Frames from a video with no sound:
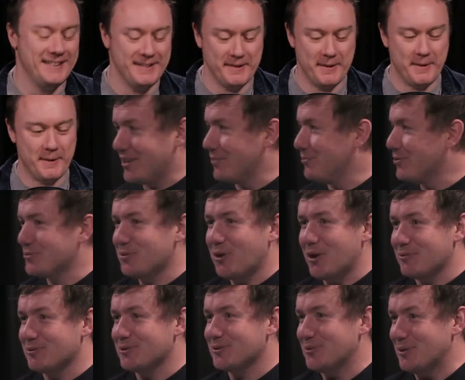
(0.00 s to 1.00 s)
Uh, cooking was what
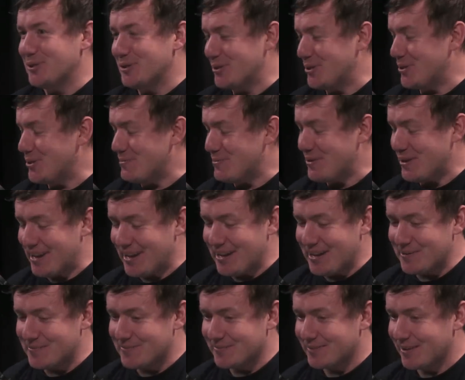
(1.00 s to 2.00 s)
I resorted to, but um, right,
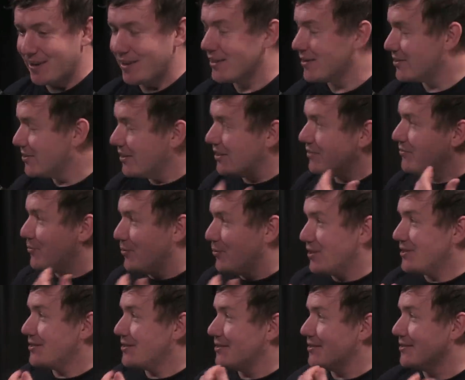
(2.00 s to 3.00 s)
right, right. no, because I live in
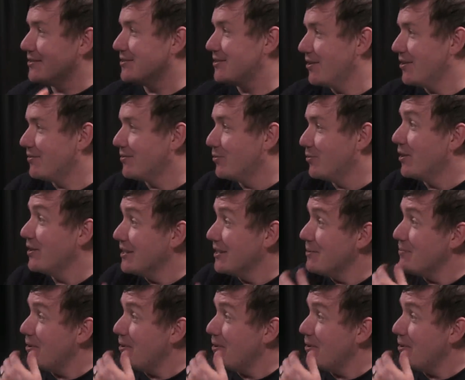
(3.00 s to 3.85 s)
Weston, so quite near